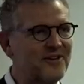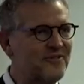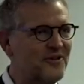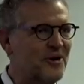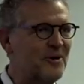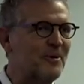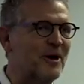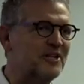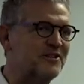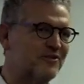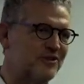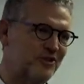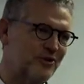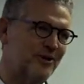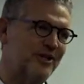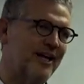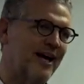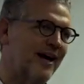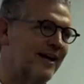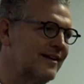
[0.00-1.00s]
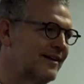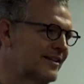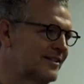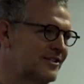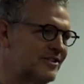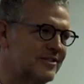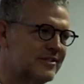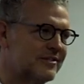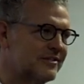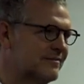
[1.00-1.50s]
you very much for doing that. It
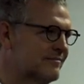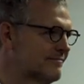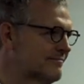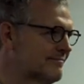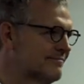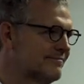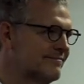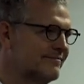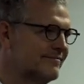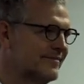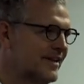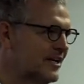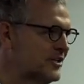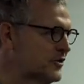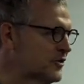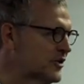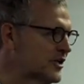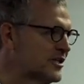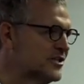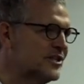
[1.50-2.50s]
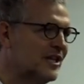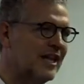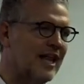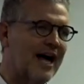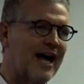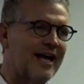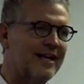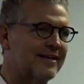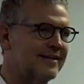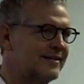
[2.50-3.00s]
just, I do this a
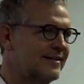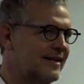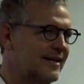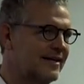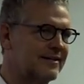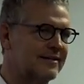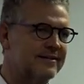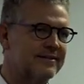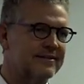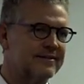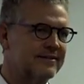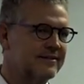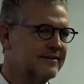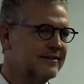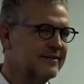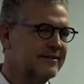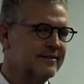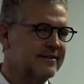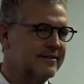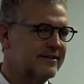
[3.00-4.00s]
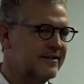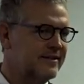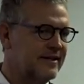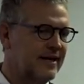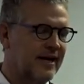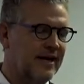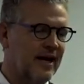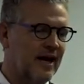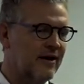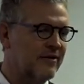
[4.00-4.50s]
lot and
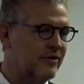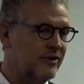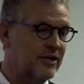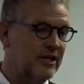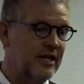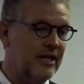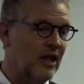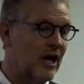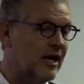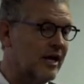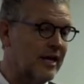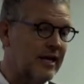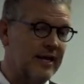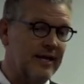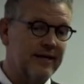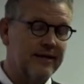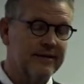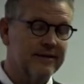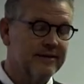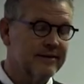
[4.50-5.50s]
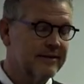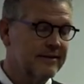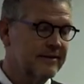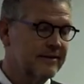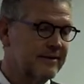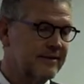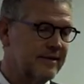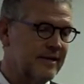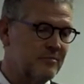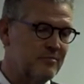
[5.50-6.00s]
I got really lucky
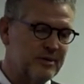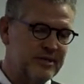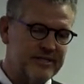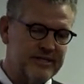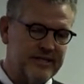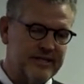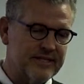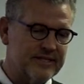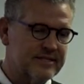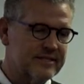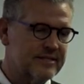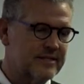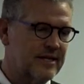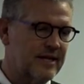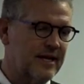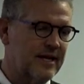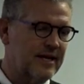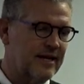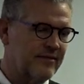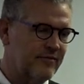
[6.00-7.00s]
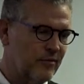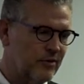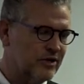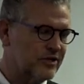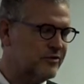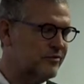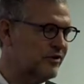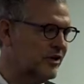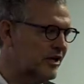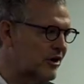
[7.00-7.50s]
in business and I've
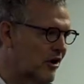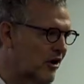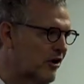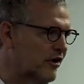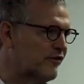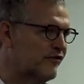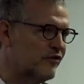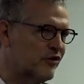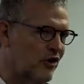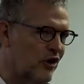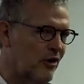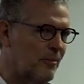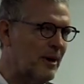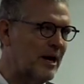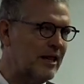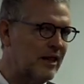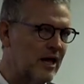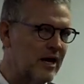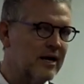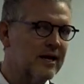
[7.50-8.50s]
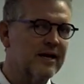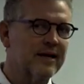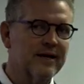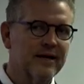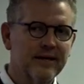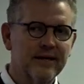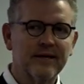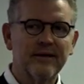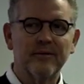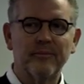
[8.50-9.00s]
worked really hard for all my luck.
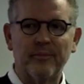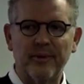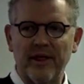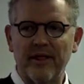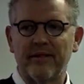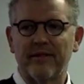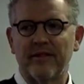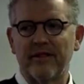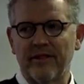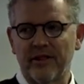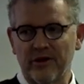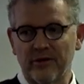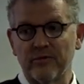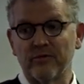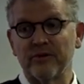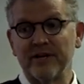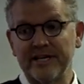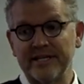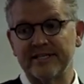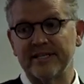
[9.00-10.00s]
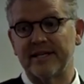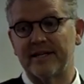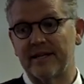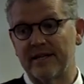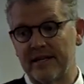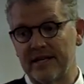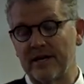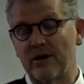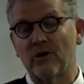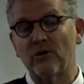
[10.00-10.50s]
But the reason,
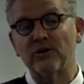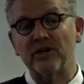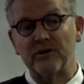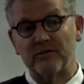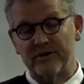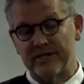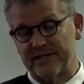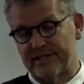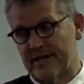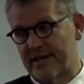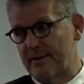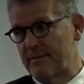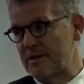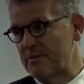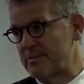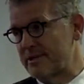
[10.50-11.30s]
the only reason I'm in